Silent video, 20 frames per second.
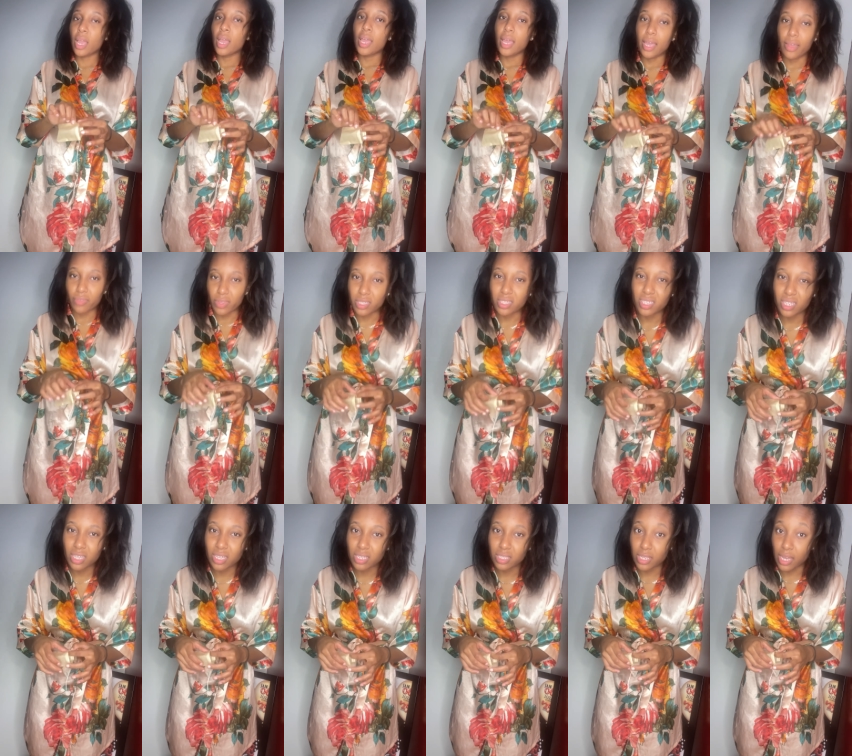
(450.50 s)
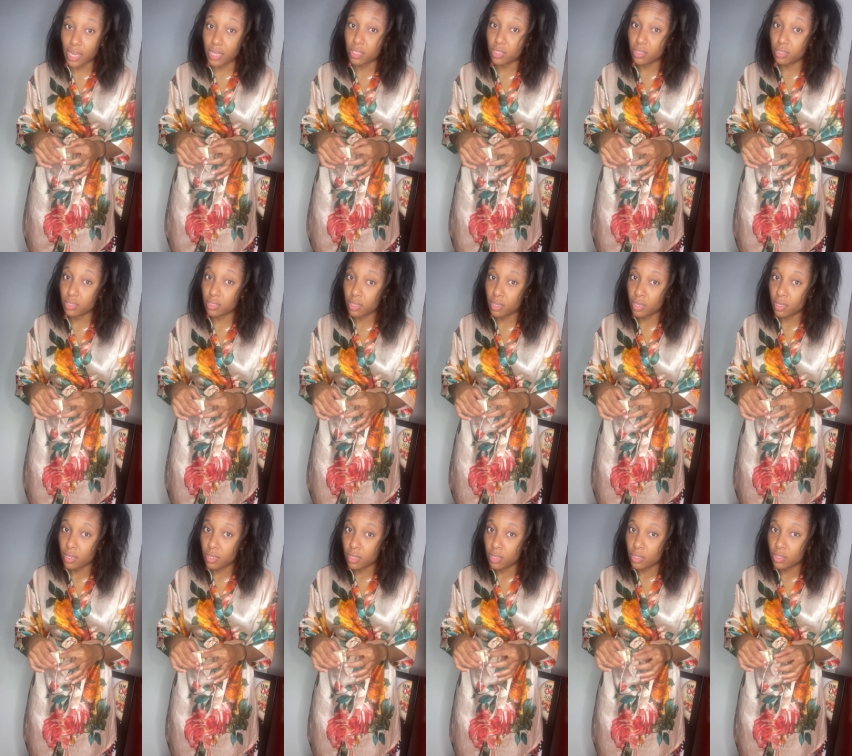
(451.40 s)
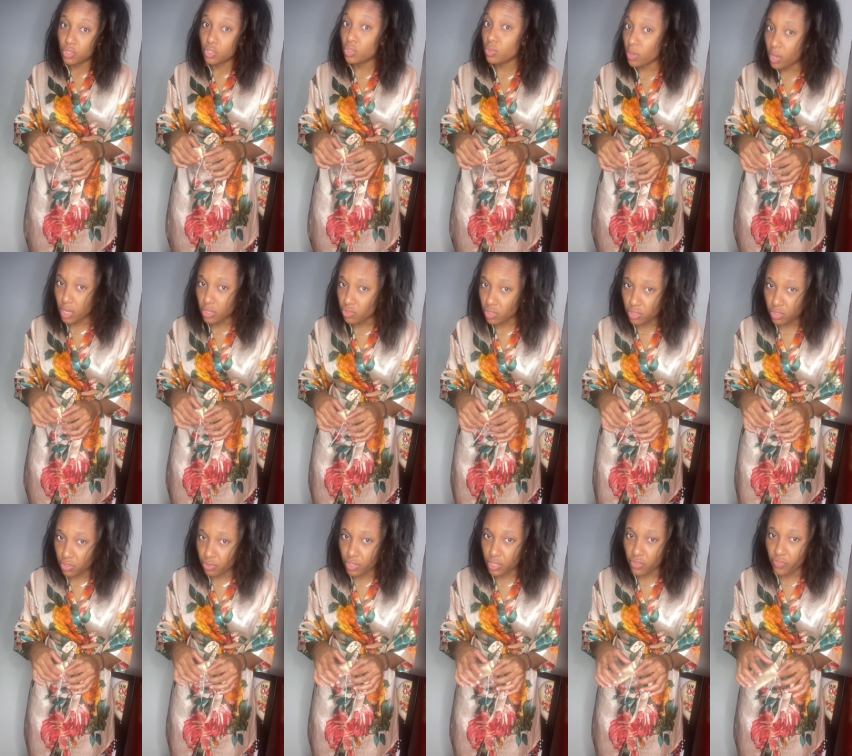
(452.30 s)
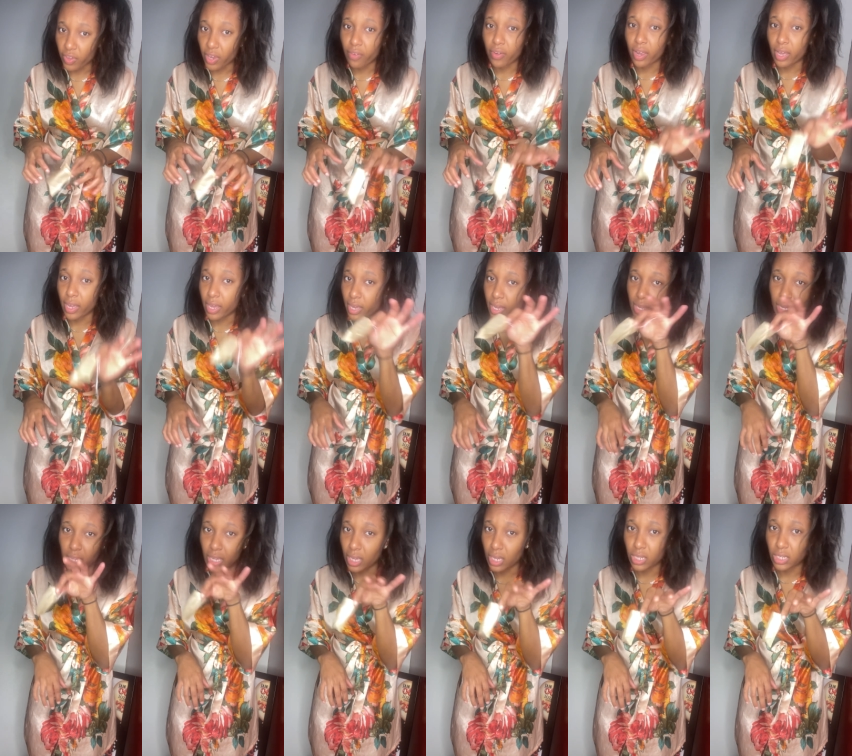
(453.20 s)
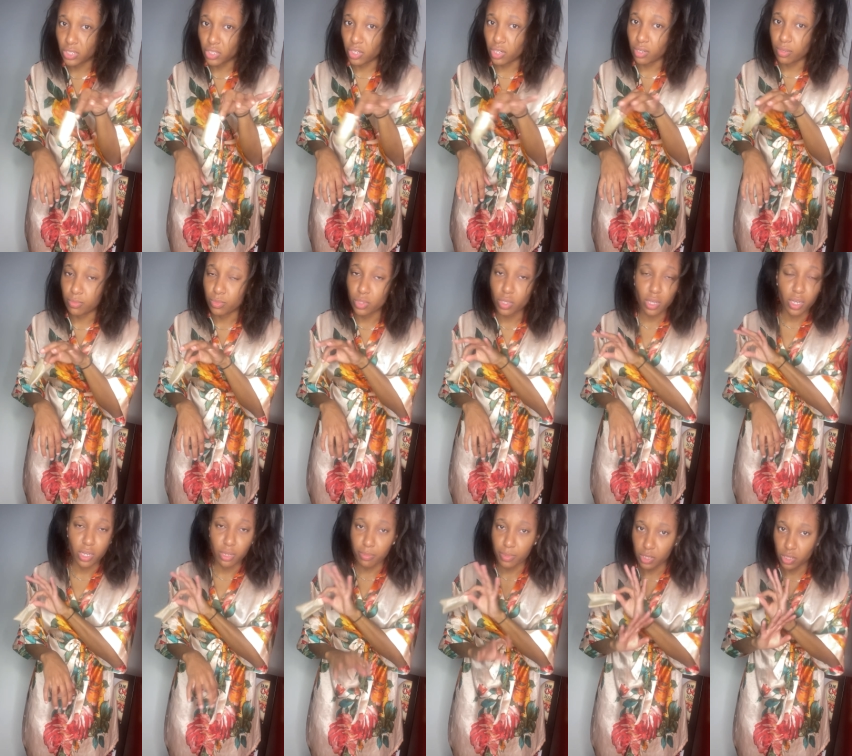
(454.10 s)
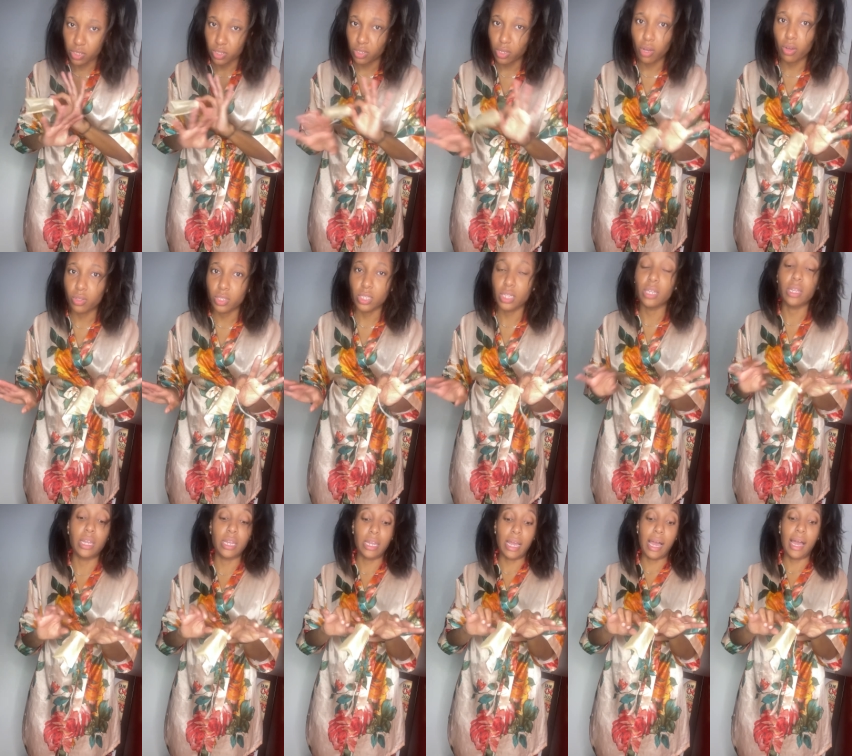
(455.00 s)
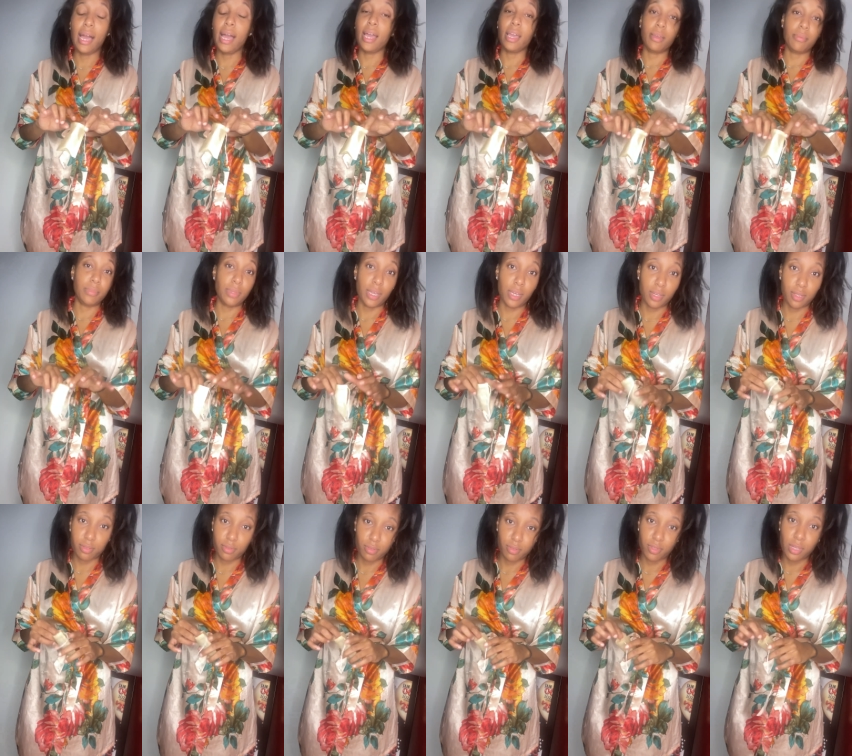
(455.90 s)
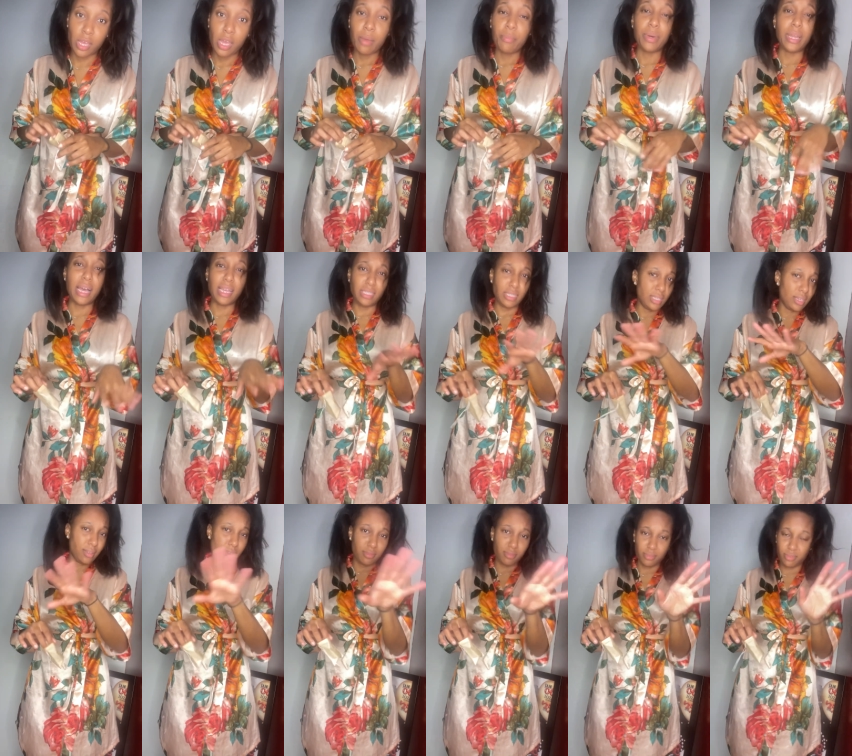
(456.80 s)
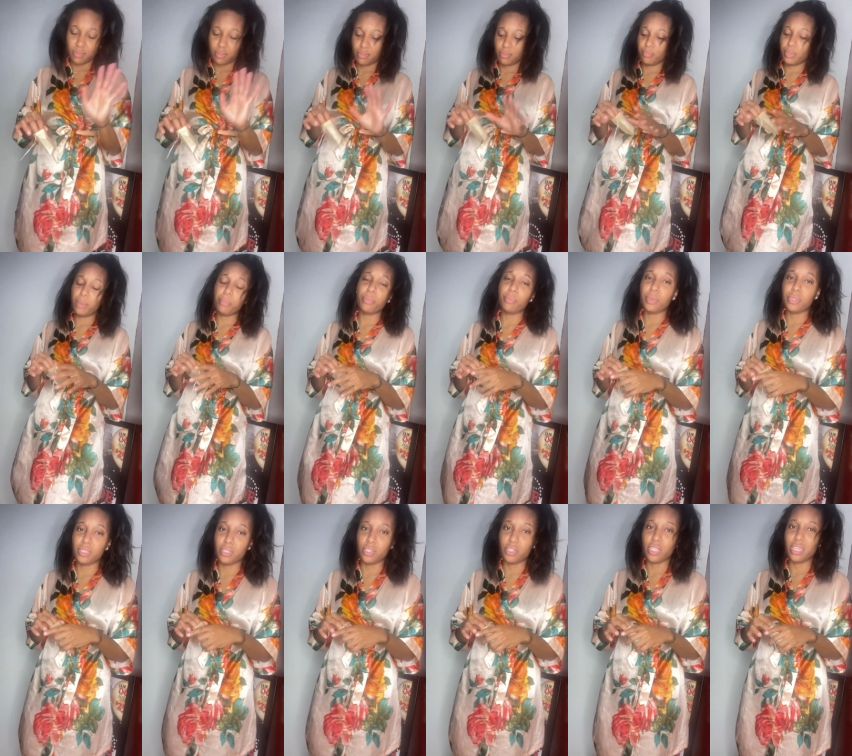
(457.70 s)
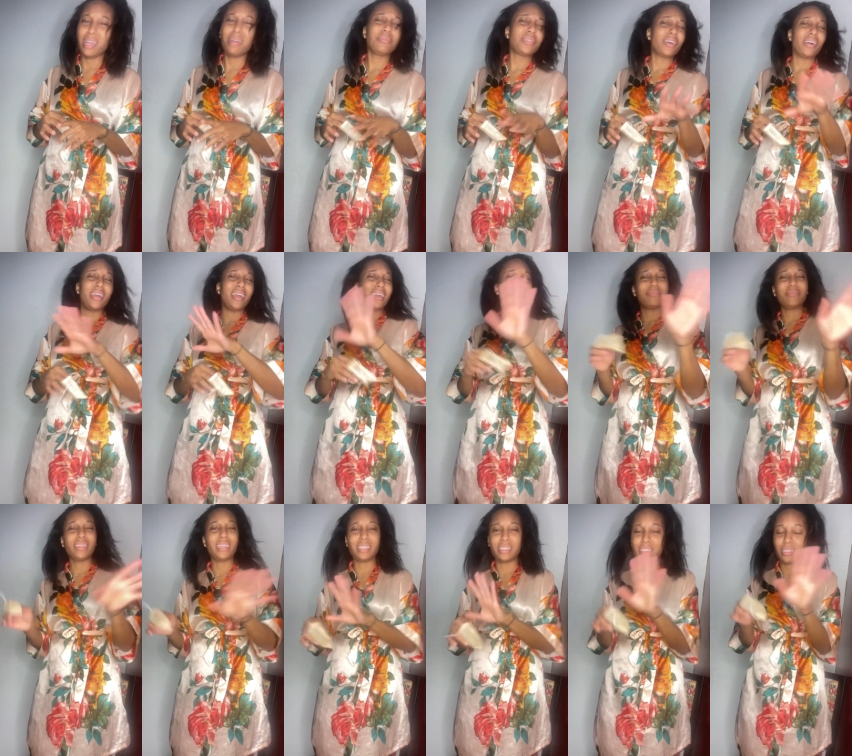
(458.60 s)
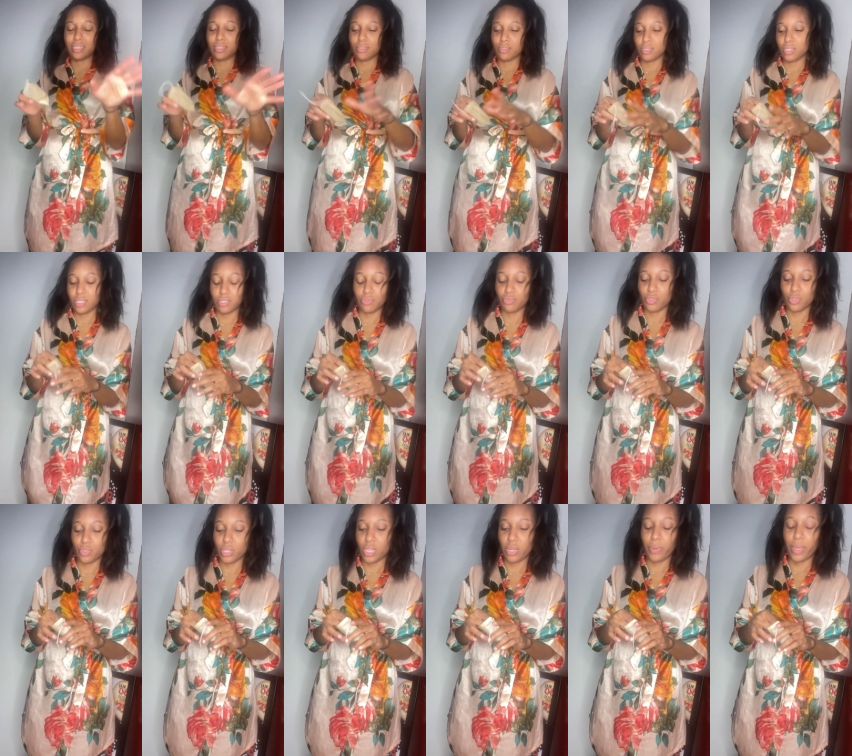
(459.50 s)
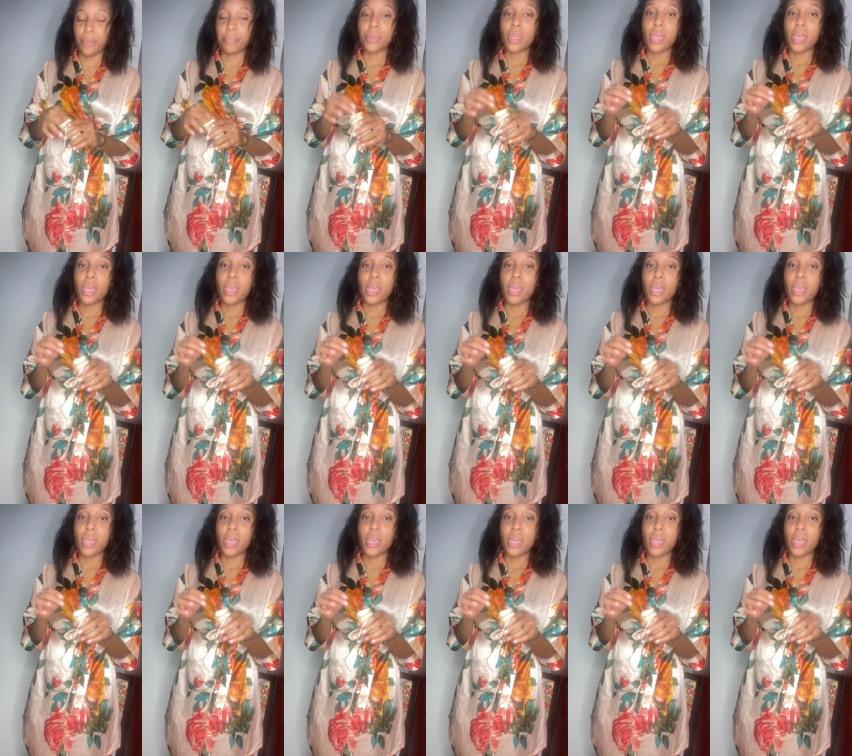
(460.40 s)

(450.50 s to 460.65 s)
if the tea is at 200 degrees Fahrenheit, honey, any germs are going to be scalded, and I am not. But people be dirty. I'm sorry. That's rude. Anyway,